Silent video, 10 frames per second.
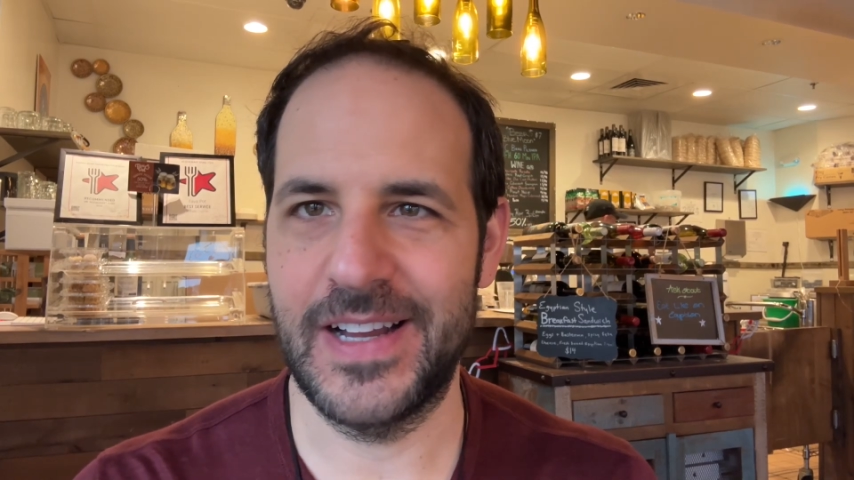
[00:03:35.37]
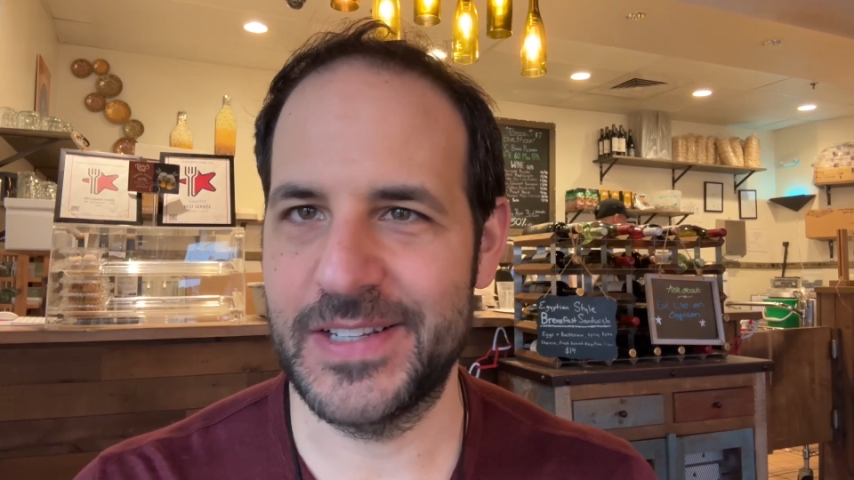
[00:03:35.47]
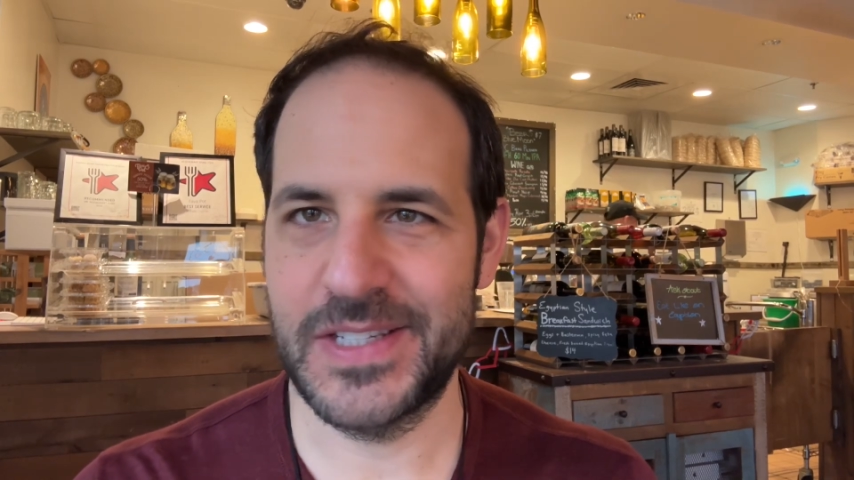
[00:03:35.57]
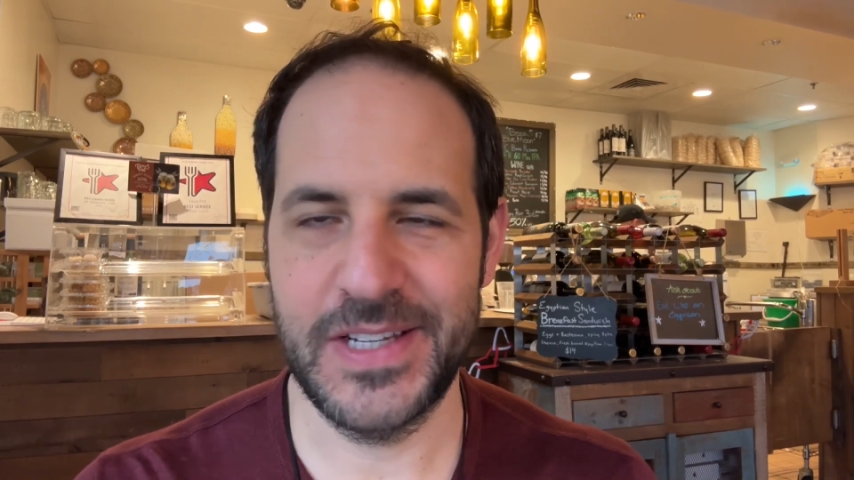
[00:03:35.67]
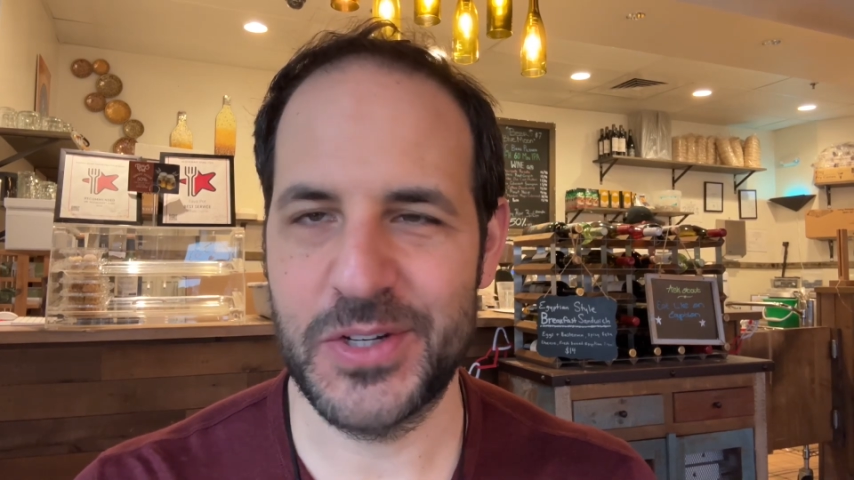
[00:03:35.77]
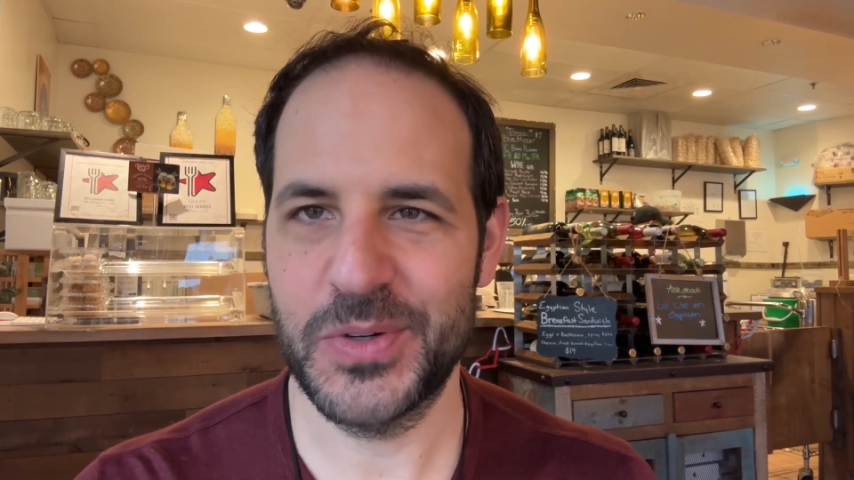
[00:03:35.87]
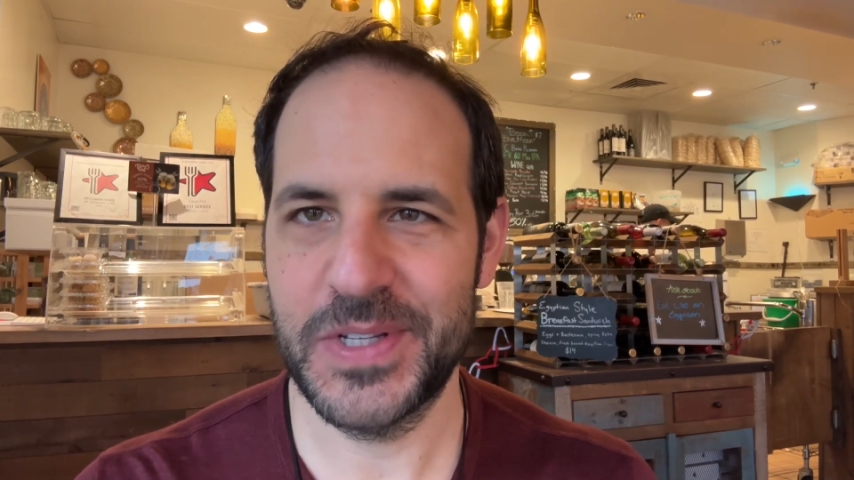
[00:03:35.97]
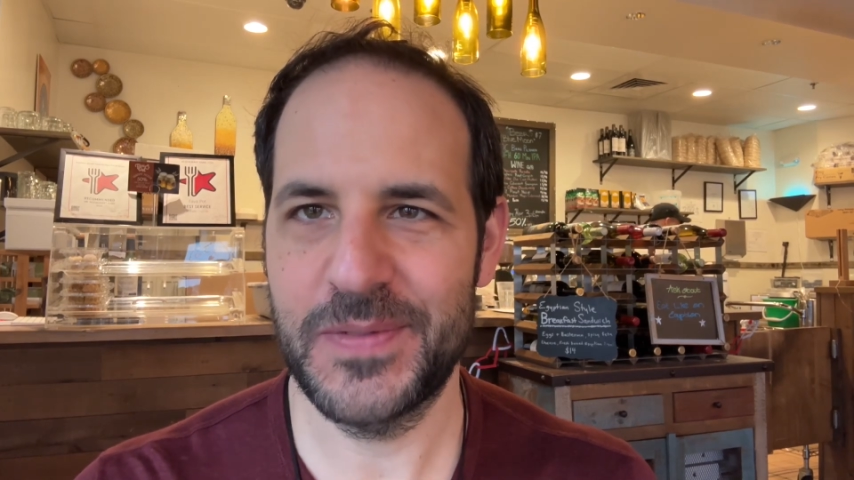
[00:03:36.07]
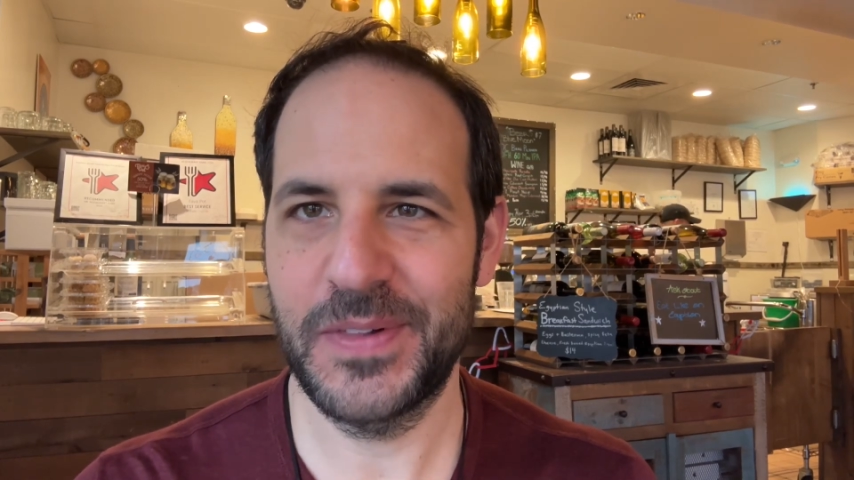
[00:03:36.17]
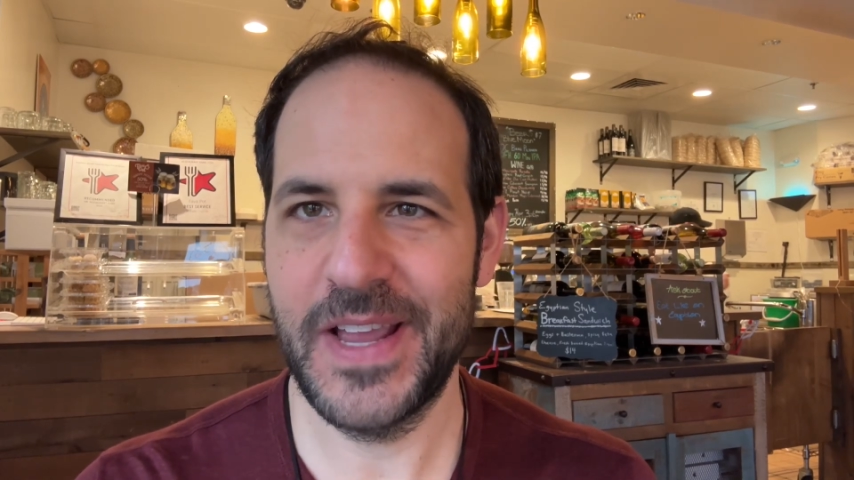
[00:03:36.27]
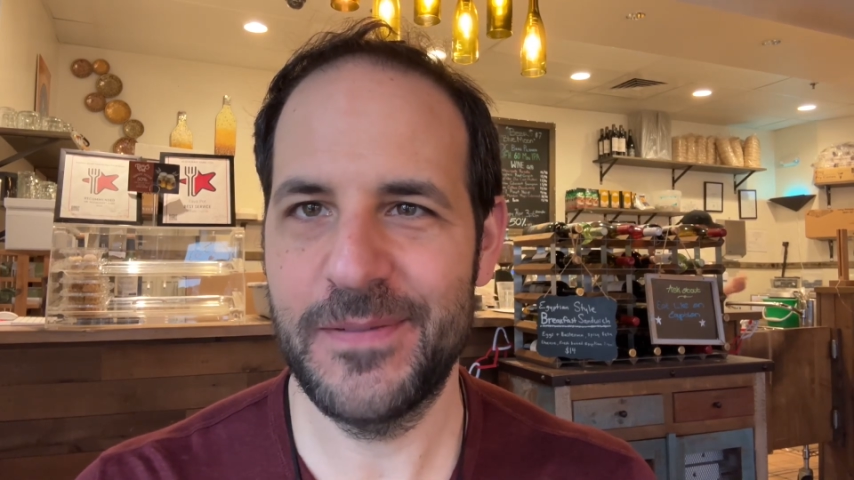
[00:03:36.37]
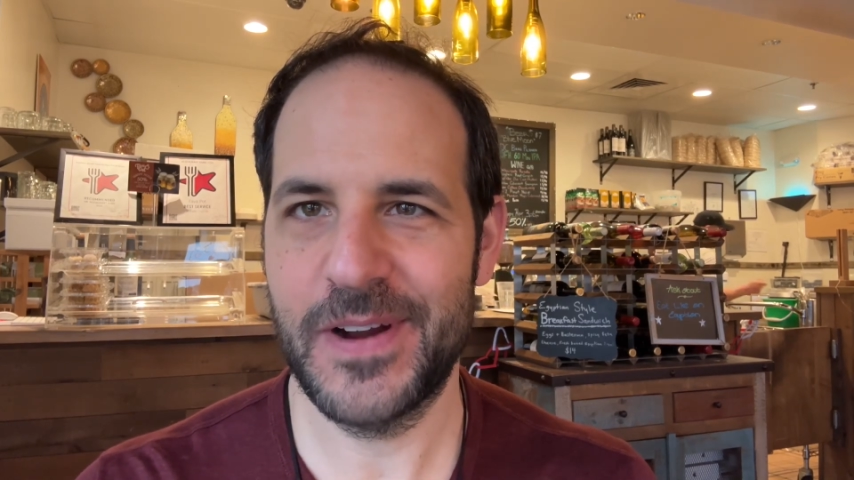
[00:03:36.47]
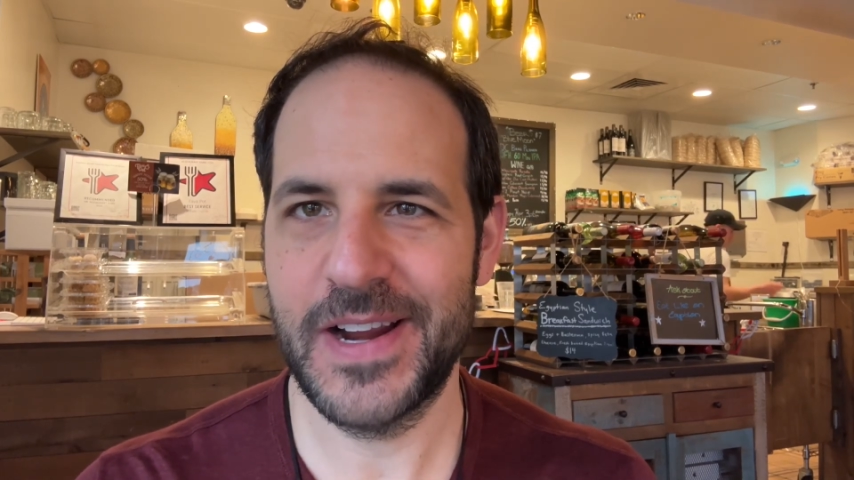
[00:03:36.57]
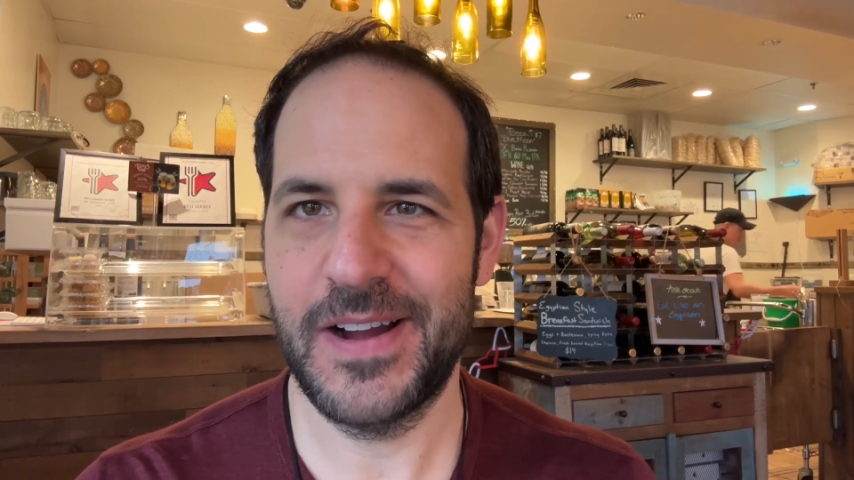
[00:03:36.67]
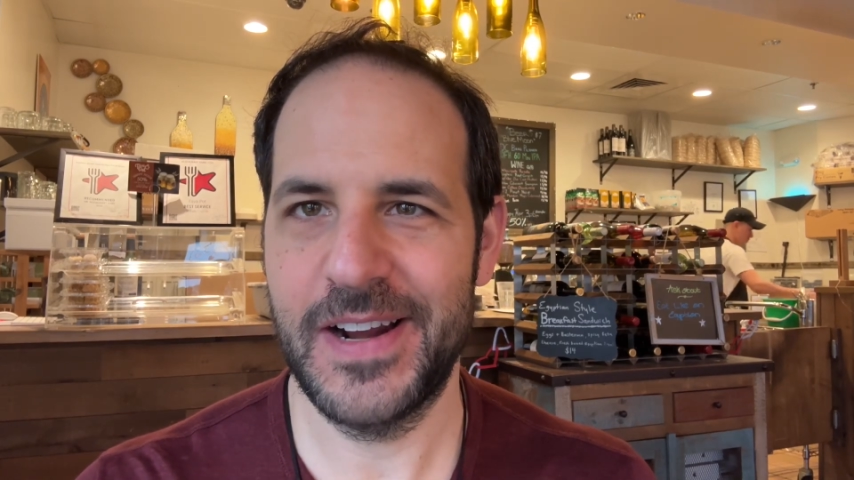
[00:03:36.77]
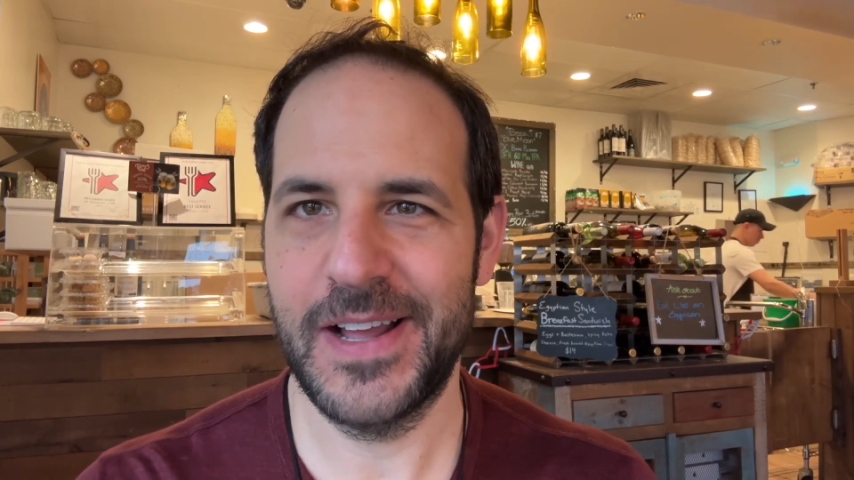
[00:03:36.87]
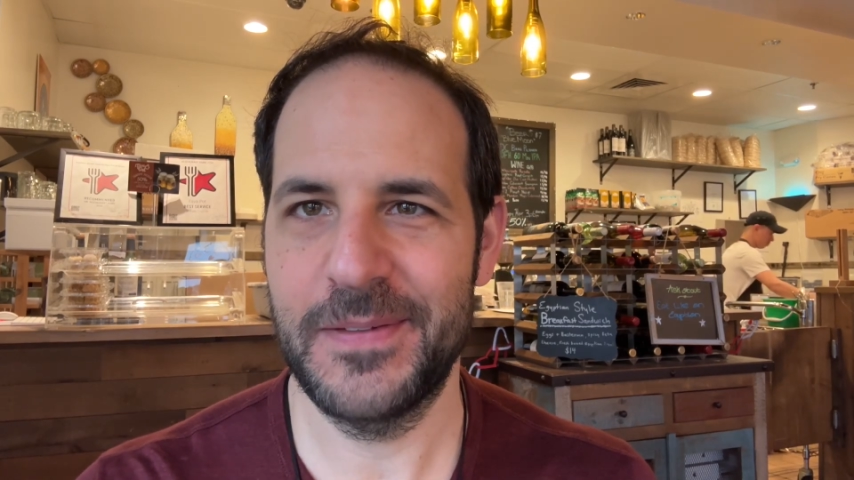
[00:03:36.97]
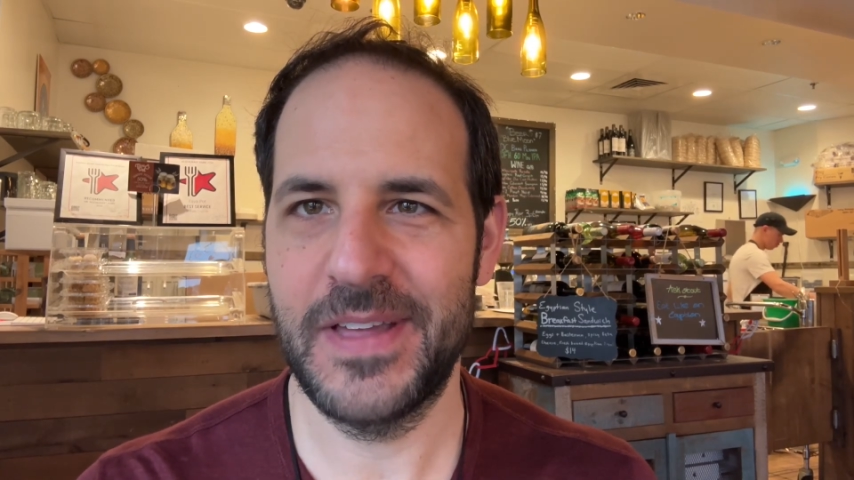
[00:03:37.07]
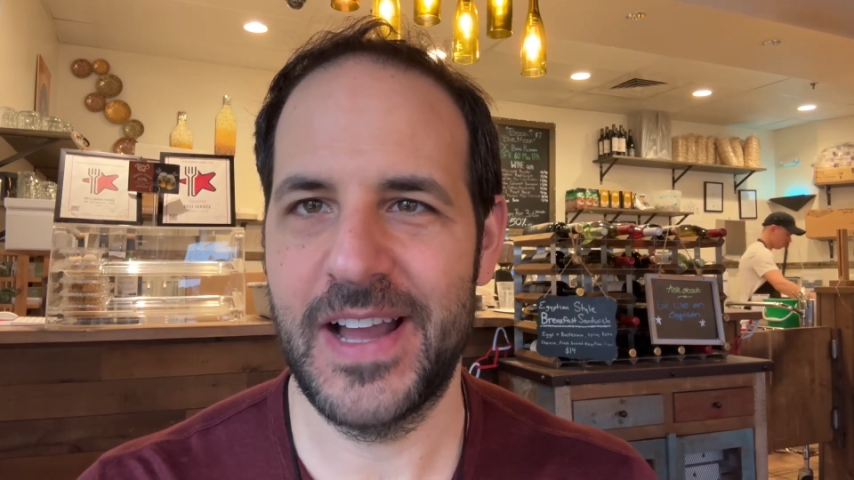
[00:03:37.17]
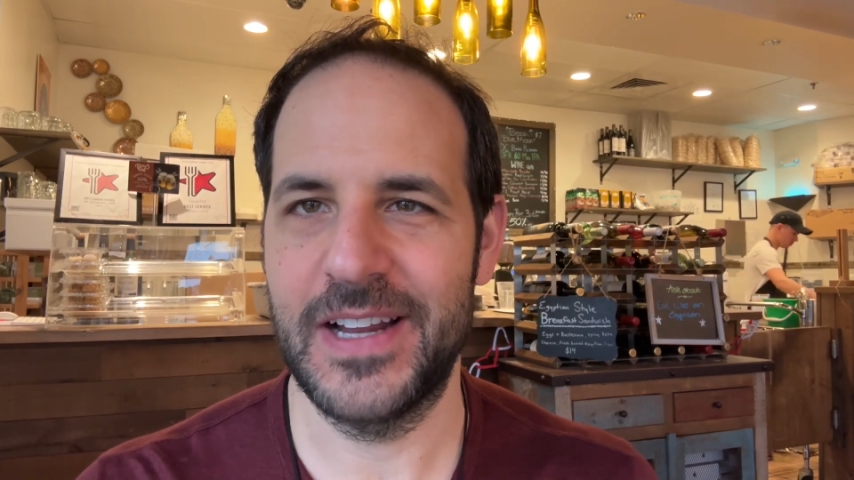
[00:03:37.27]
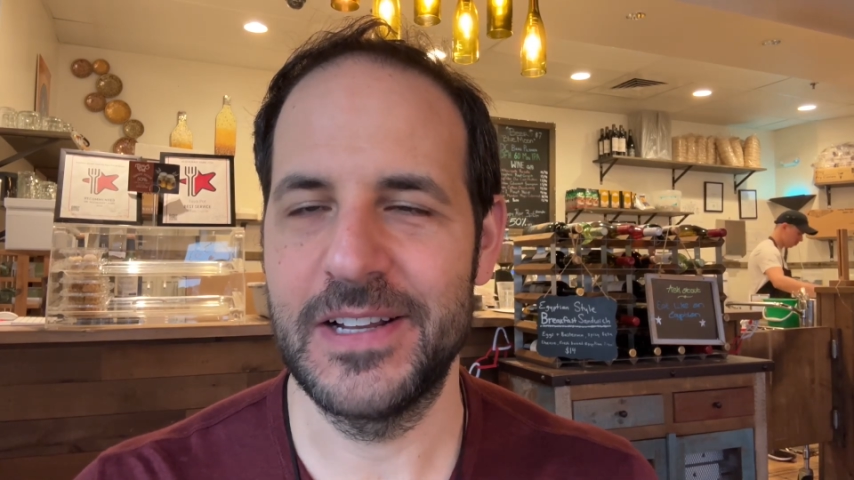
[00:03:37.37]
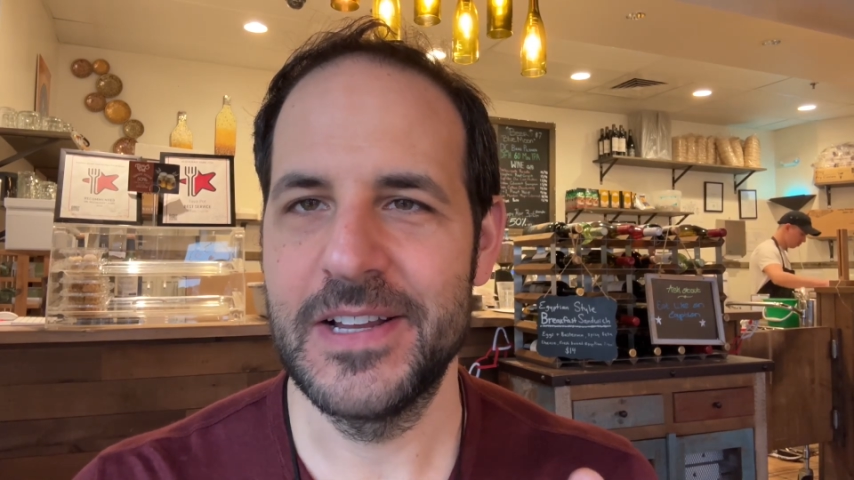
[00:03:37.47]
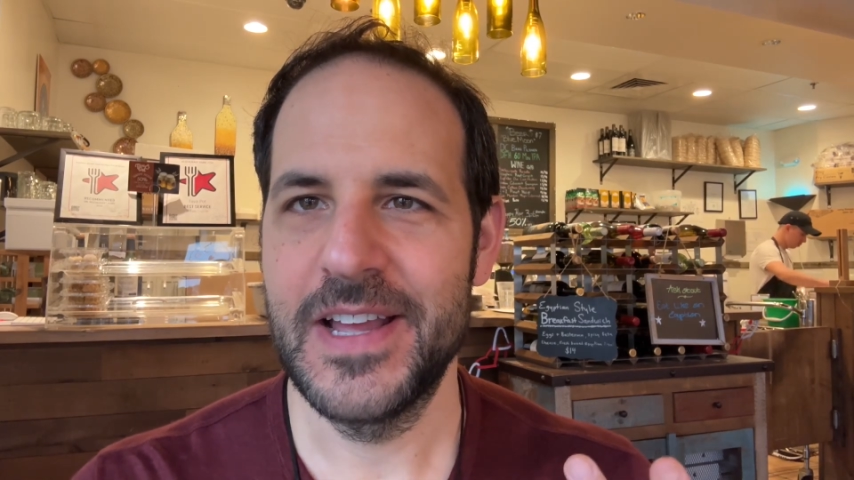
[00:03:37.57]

citrus flavor I got out of that.